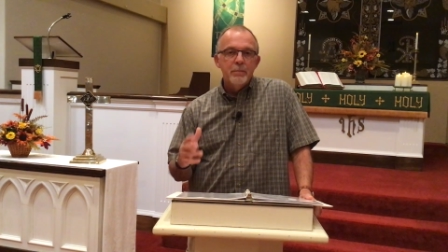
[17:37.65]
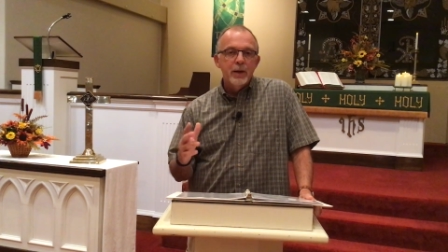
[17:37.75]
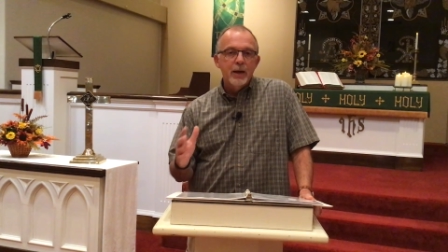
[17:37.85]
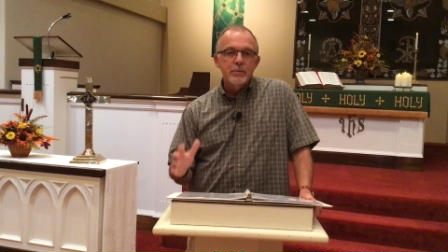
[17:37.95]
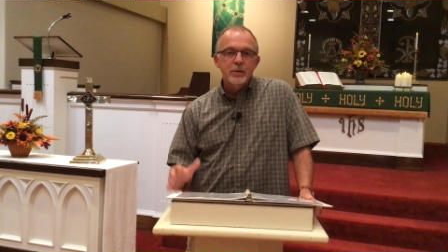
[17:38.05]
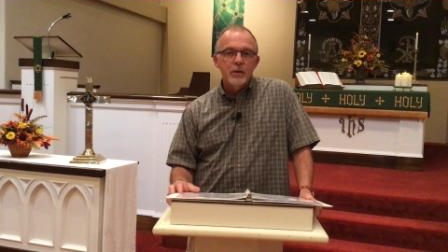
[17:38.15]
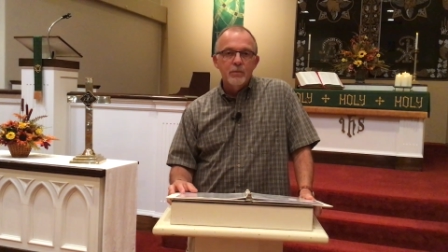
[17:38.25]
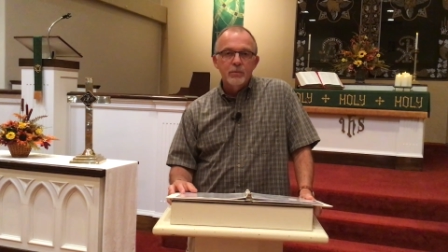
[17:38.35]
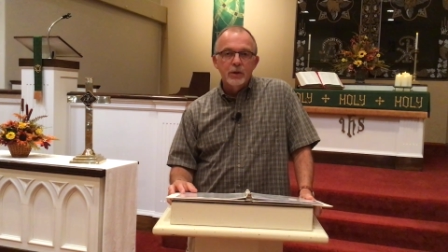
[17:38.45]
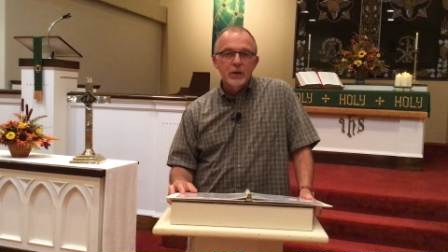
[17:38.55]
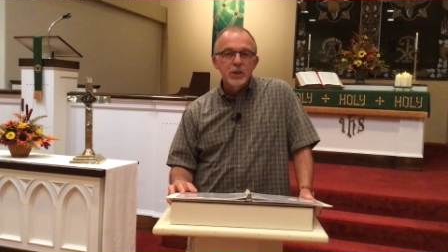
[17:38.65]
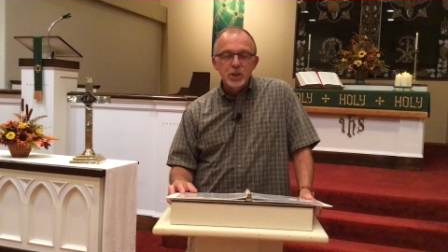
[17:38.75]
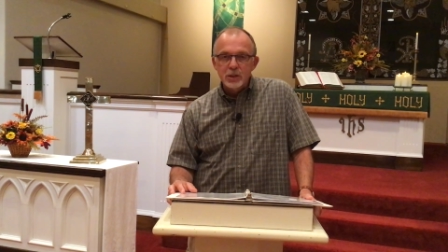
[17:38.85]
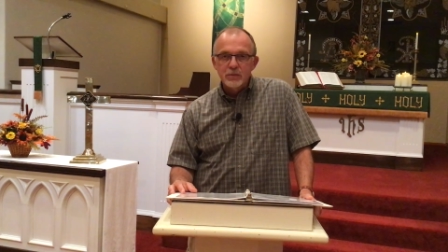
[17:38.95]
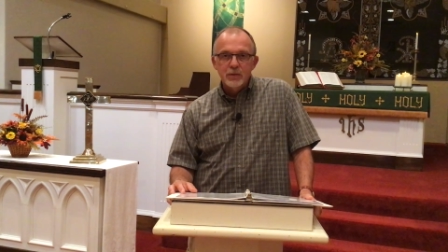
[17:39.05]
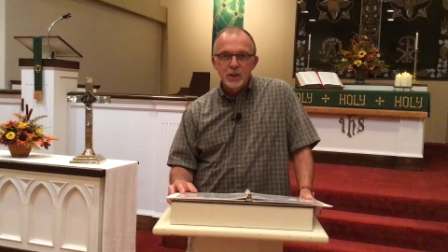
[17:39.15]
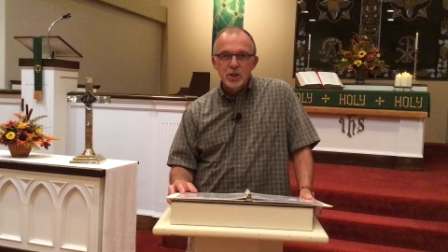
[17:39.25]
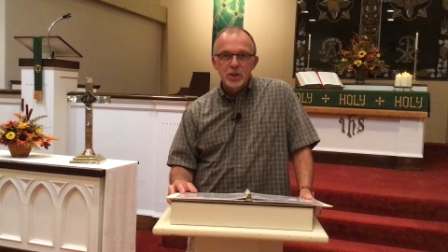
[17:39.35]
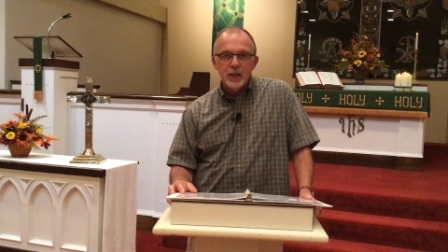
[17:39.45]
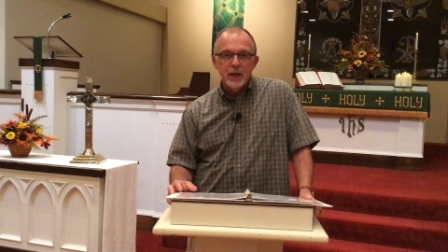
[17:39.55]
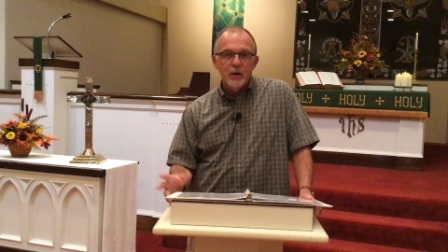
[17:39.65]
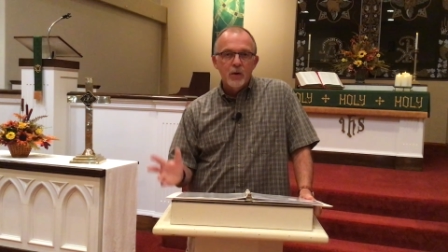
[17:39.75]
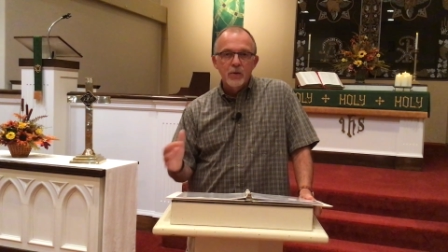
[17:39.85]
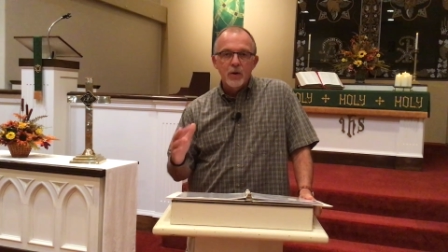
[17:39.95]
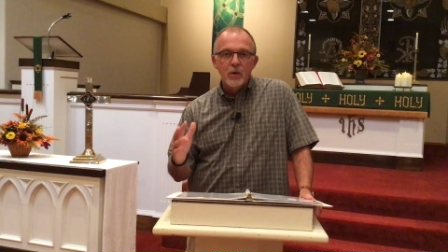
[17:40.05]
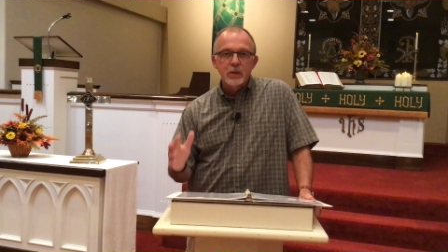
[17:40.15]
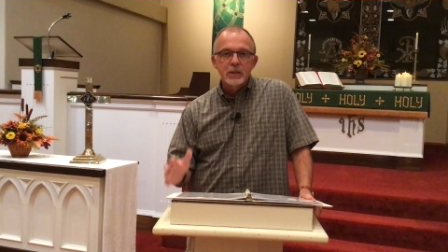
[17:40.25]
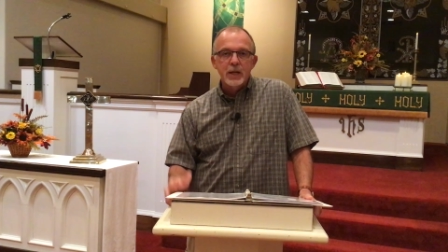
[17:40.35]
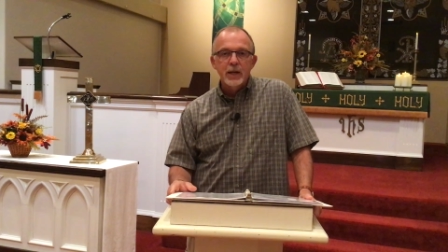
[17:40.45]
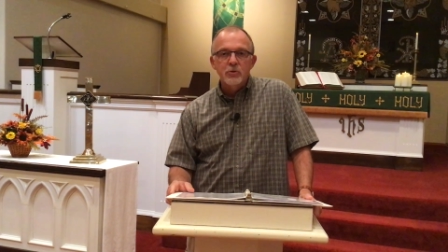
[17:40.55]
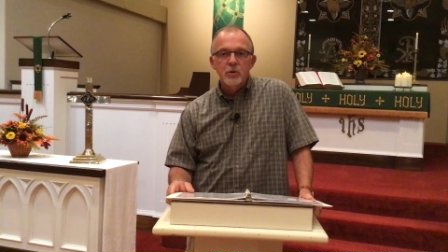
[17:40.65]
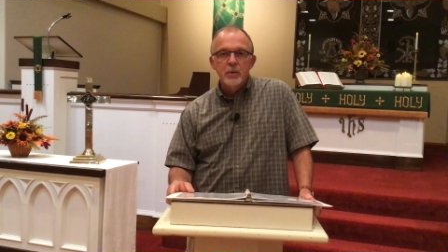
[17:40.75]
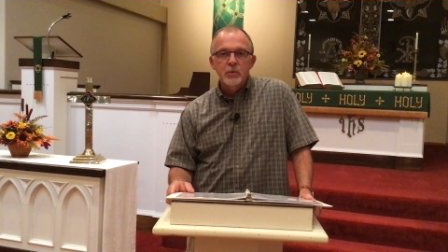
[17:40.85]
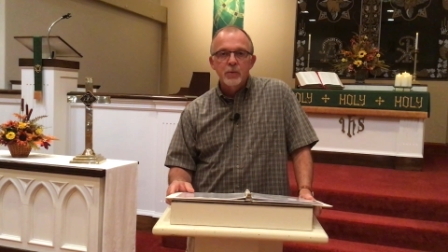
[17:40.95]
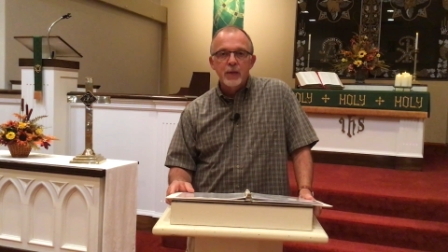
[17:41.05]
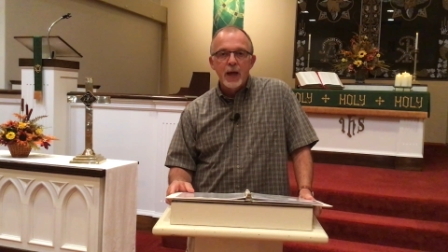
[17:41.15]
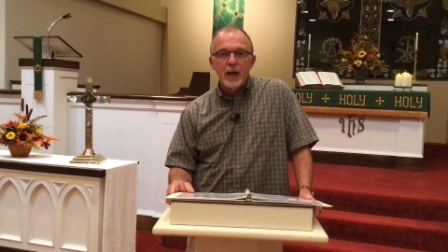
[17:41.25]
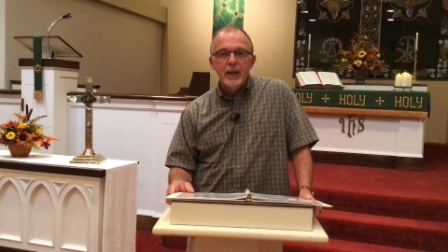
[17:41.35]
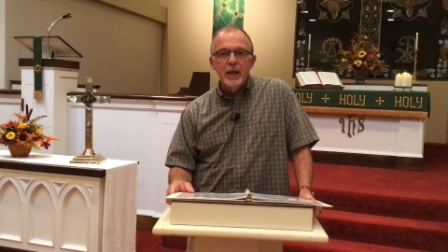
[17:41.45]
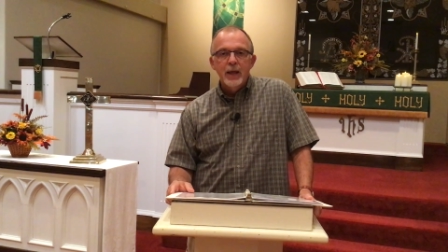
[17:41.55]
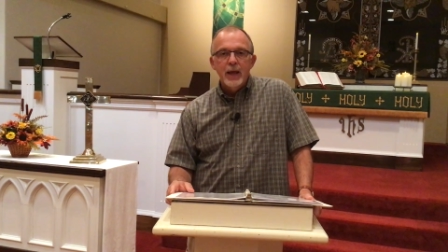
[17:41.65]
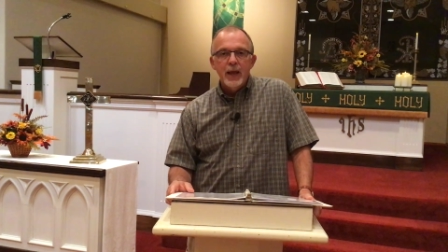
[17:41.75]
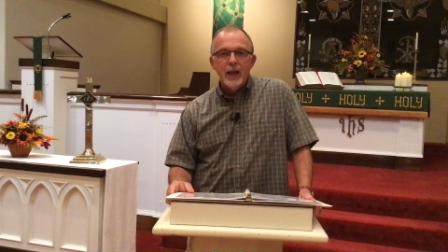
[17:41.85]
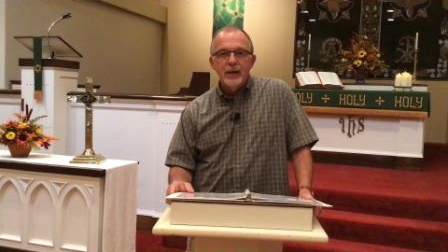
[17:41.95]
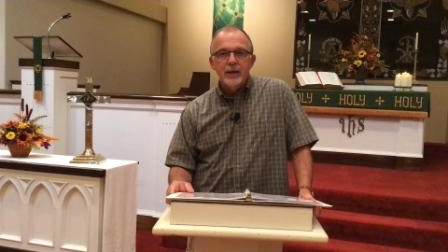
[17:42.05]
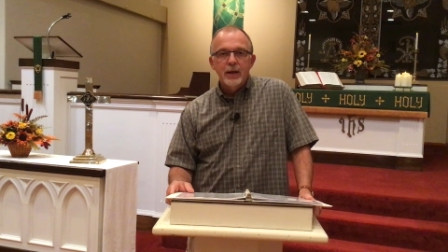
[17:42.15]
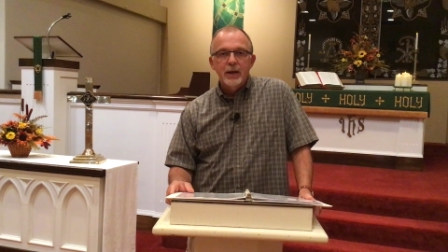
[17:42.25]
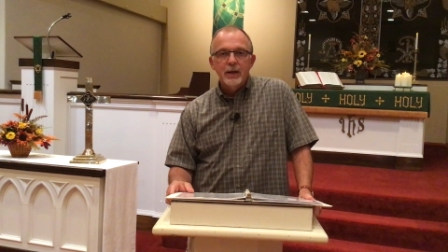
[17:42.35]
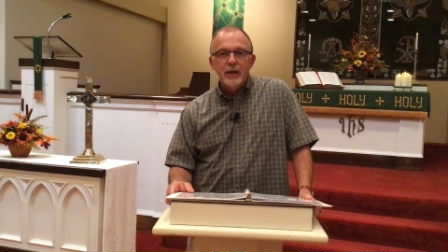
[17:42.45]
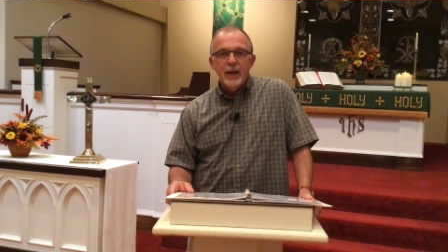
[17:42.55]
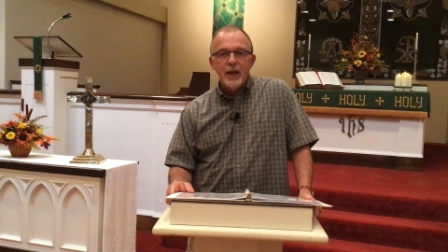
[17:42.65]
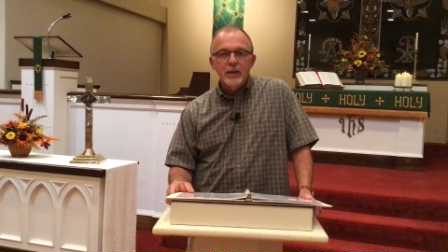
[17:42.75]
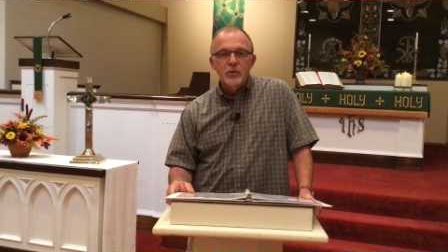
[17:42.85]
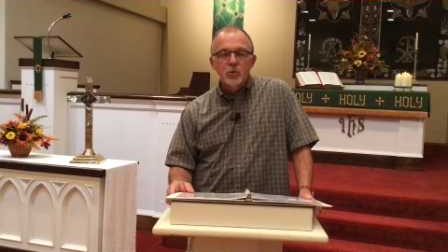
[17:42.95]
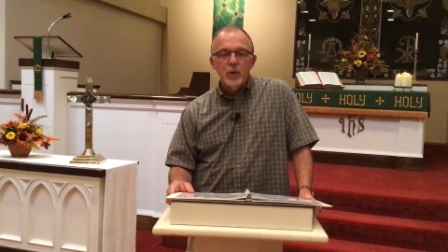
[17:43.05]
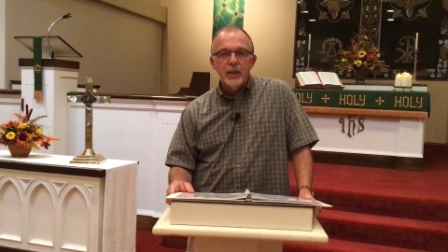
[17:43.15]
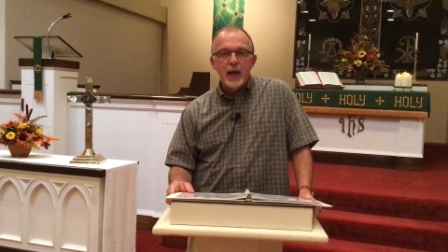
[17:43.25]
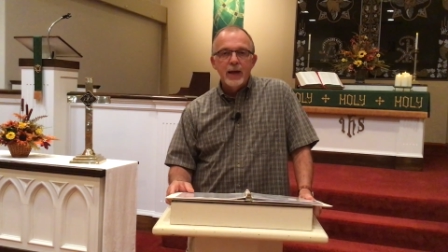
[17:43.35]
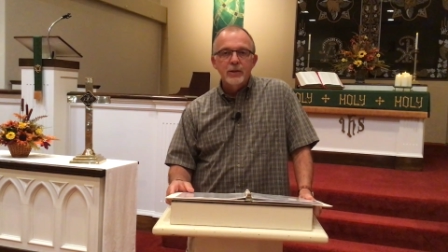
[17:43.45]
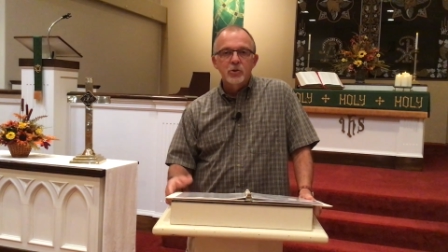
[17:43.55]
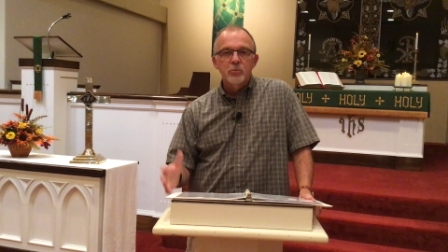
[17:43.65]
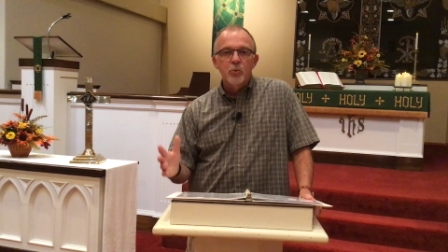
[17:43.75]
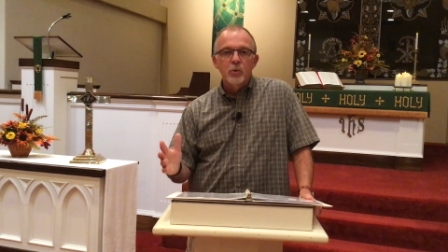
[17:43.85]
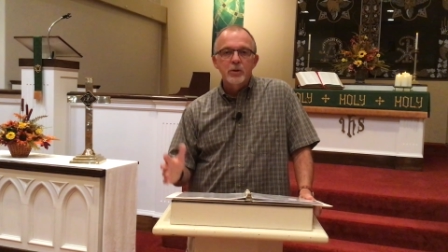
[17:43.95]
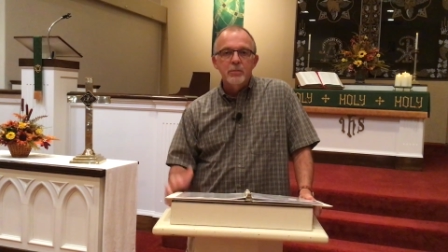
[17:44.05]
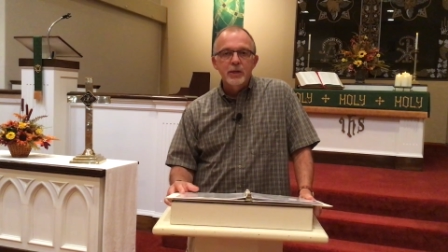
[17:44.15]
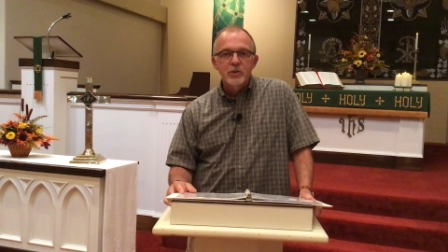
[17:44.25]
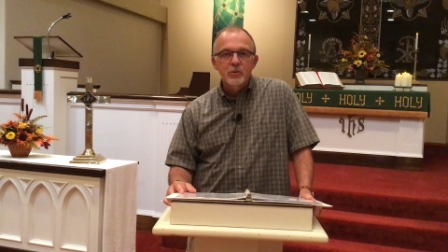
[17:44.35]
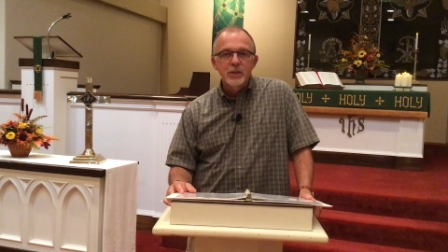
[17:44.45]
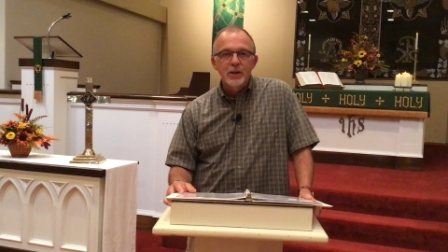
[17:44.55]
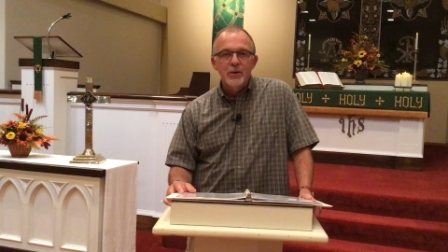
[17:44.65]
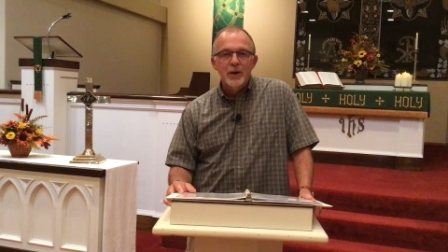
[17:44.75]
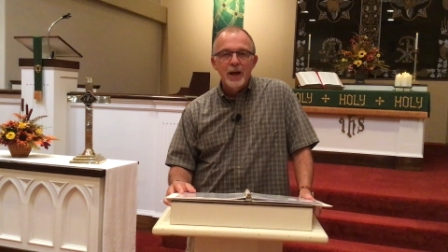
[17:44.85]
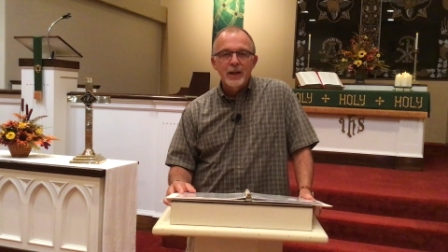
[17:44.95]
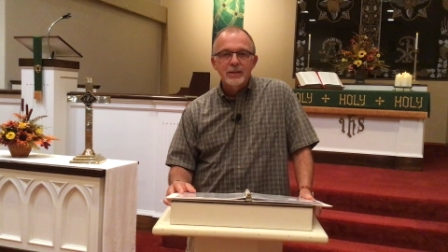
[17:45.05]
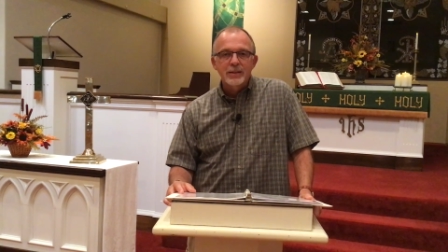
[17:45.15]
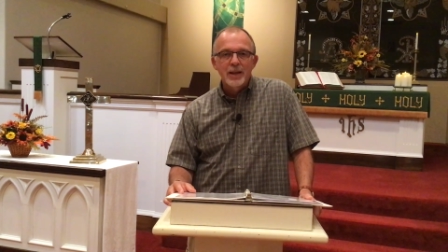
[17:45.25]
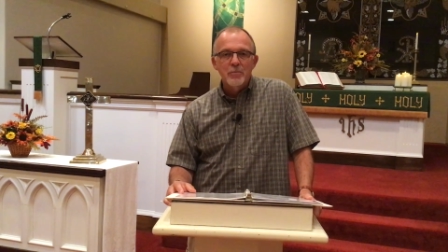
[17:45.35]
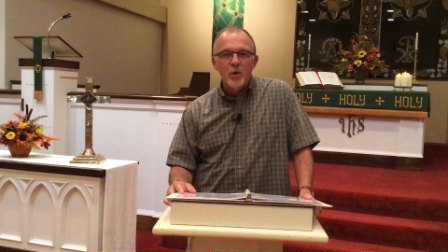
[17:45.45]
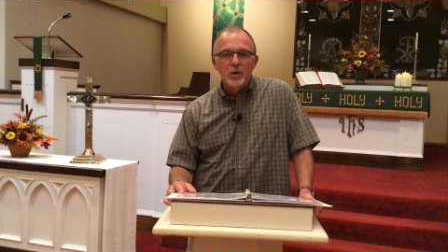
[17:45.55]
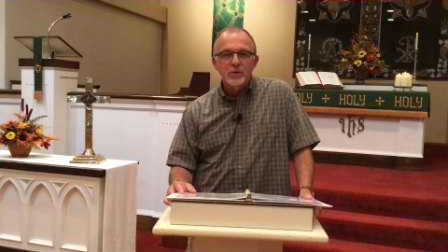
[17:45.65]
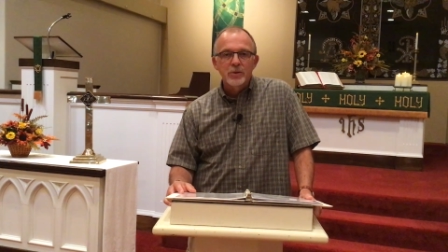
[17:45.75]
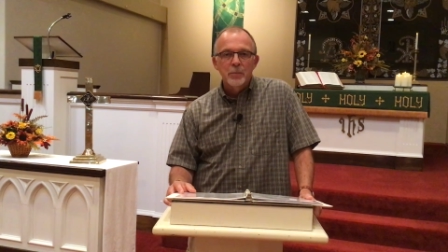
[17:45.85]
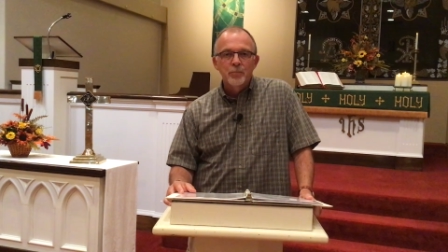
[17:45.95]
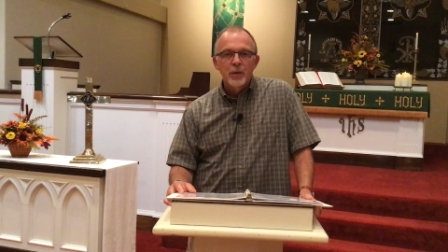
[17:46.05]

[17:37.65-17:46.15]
pick up some delicious fish and all, all the side trimmings with that and, uh, and enjoy that and support the ministries here at St. Mark's.